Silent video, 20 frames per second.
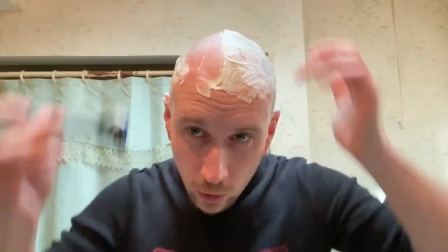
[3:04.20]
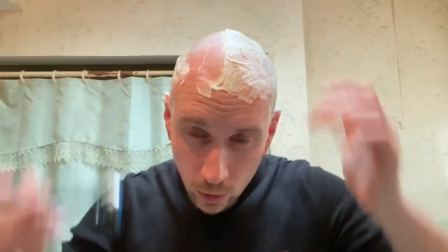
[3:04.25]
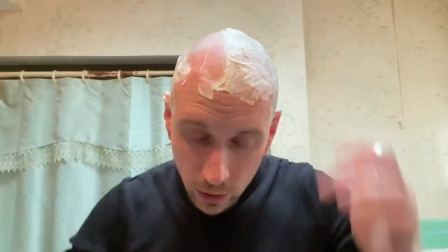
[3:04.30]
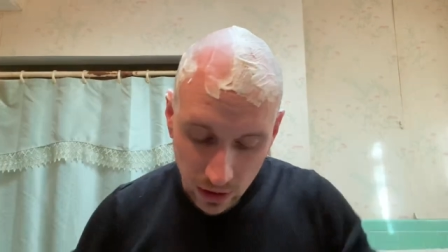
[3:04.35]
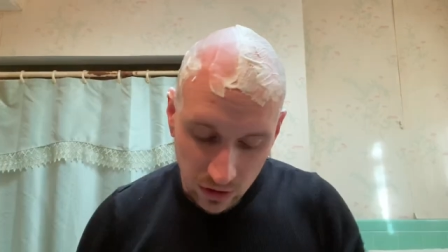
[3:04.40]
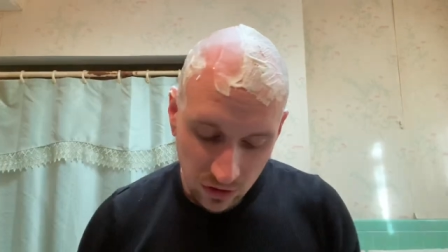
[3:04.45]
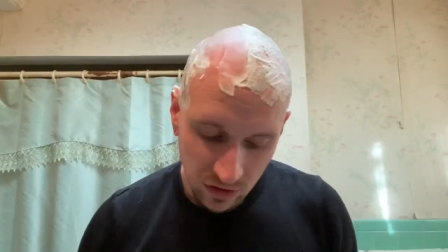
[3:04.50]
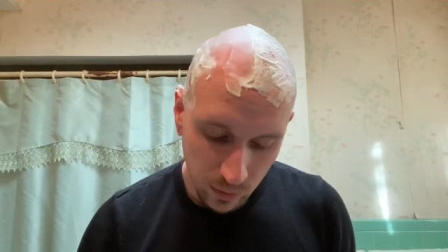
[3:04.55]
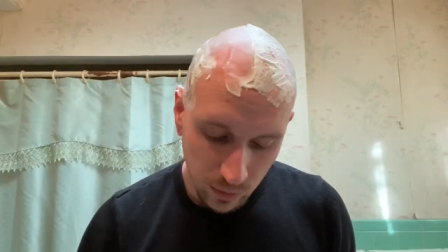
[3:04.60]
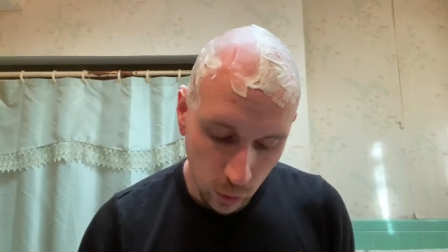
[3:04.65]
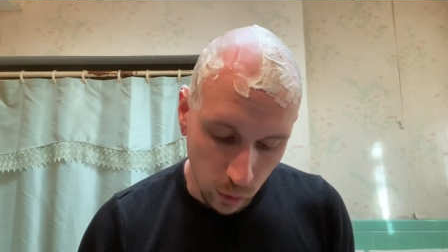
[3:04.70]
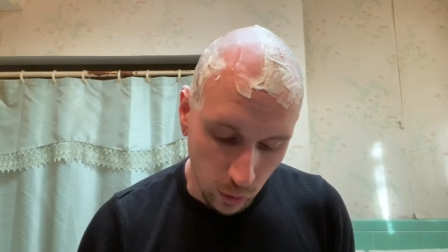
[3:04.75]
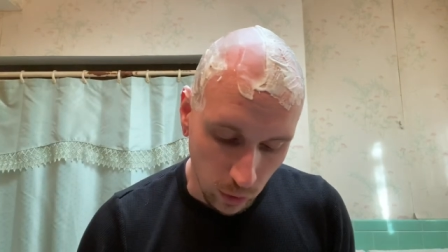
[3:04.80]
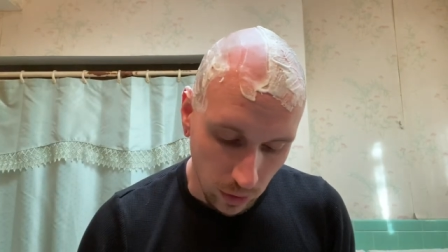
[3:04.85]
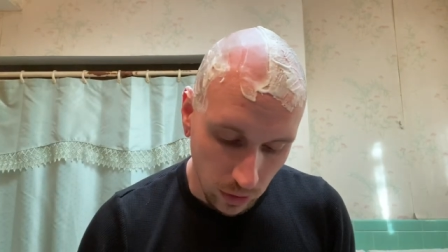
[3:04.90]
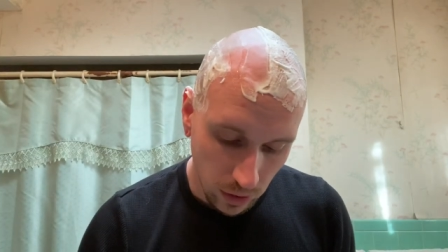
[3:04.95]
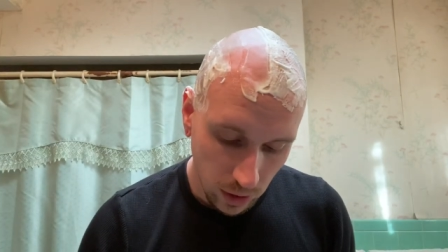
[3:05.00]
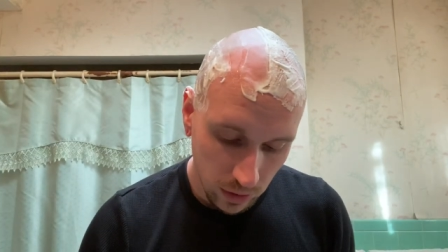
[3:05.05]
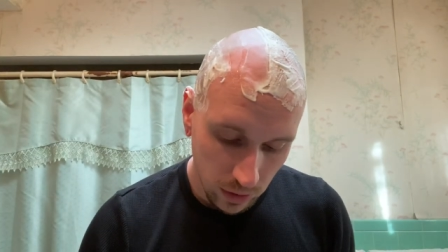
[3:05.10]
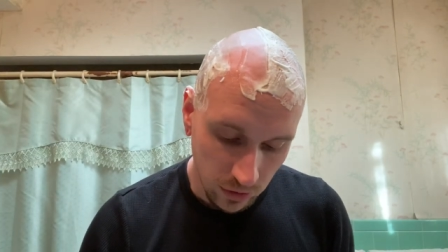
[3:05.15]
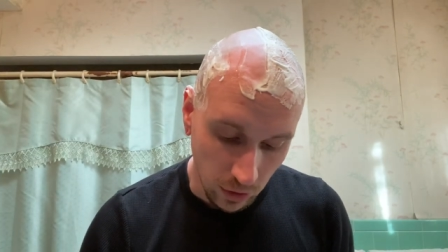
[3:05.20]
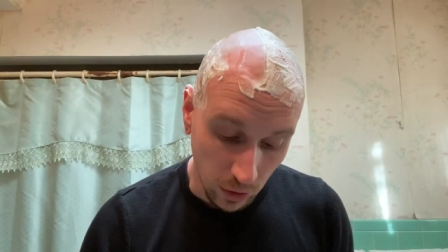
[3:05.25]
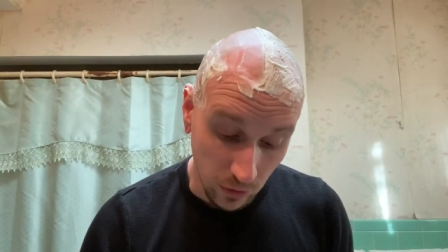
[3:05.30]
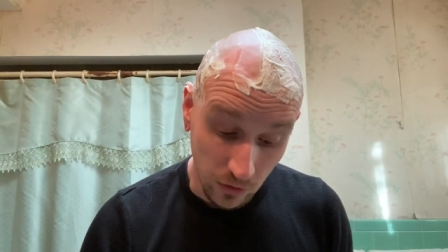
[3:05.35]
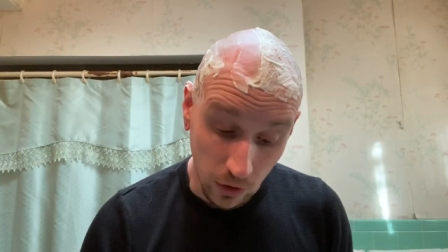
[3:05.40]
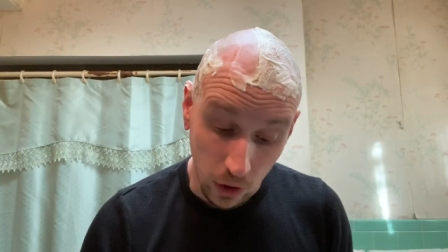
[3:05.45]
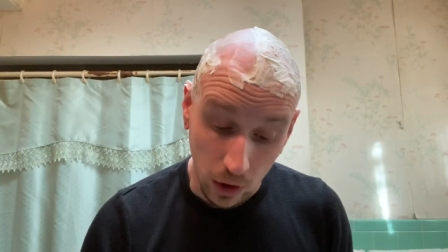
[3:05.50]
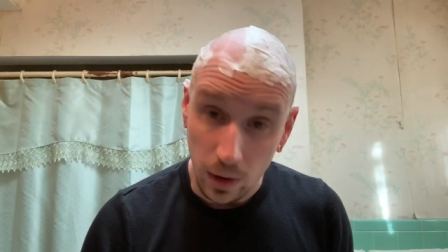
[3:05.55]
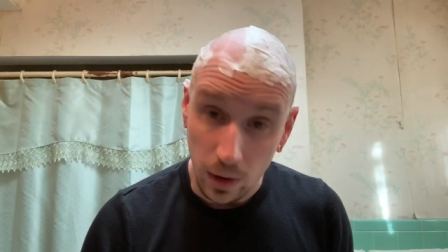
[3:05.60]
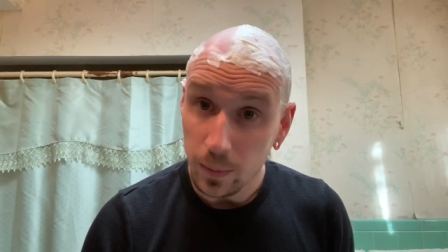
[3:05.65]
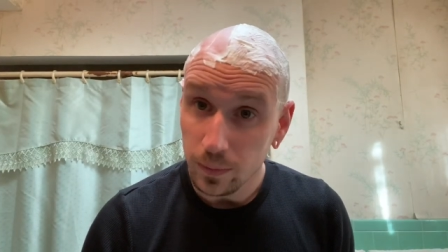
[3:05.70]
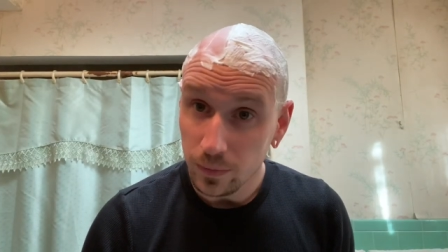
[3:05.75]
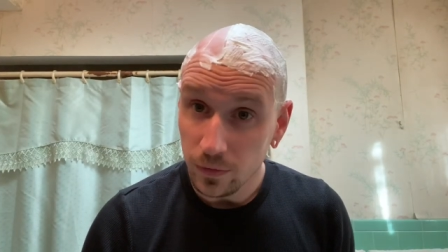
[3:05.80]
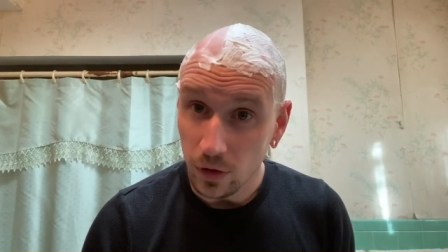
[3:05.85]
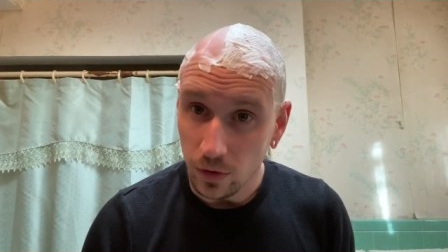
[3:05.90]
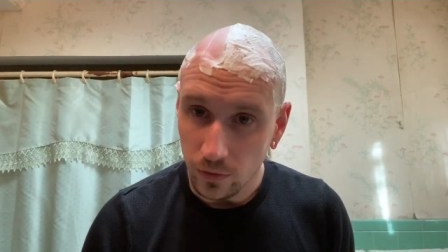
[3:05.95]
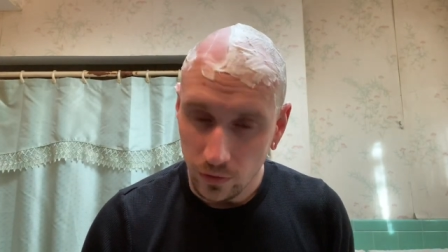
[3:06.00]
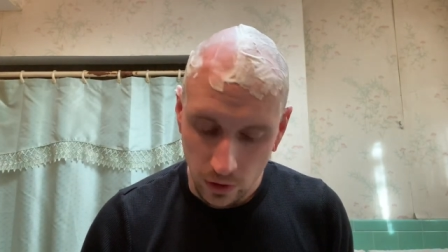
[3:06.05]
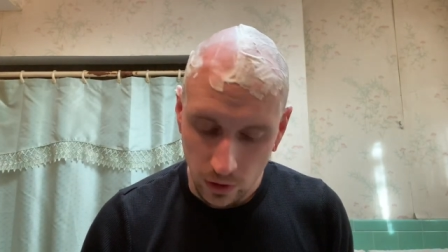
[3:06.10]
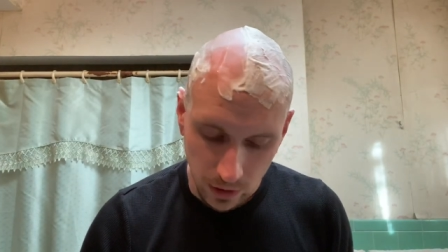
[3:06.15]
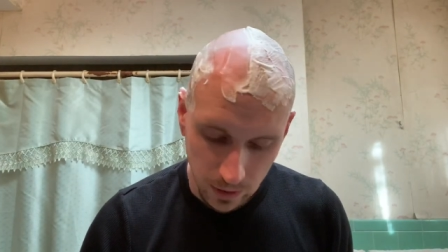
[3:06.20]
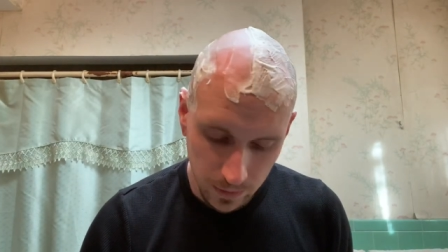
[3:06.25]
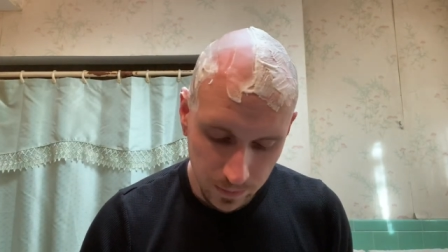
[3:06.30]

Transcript: smooth so far, so far.